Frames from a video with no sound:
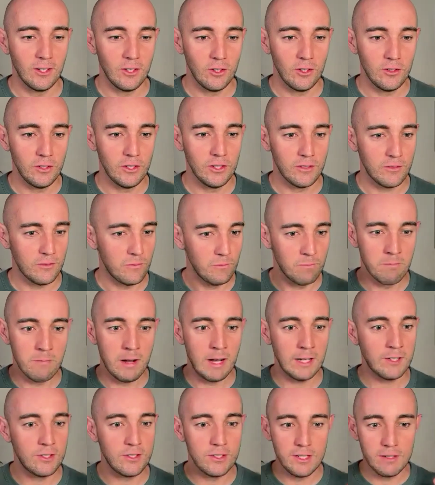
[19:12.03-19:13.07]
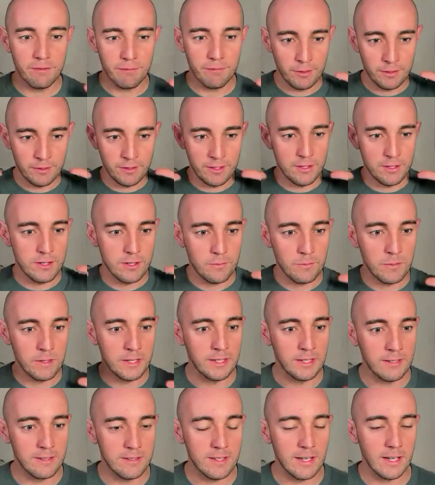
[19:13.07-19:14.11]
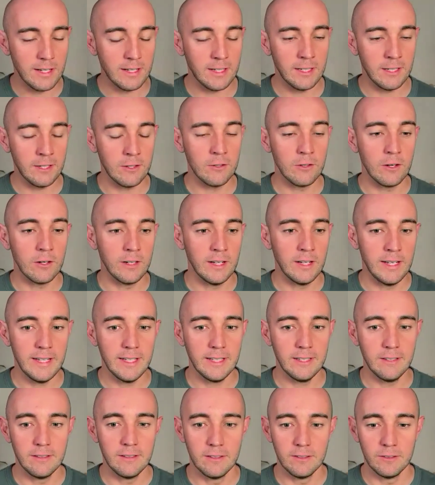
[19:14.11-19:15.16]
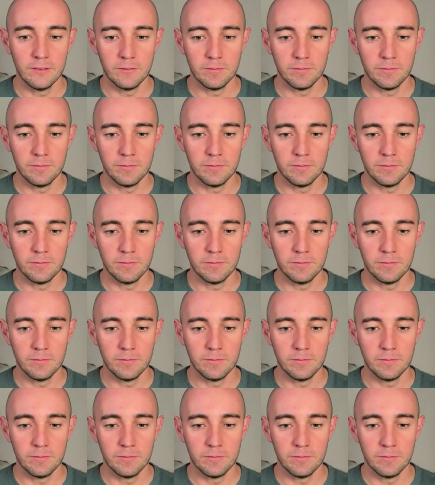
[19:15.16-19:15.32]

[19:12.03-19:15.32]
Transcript: it's much different than just being stuck in your own head.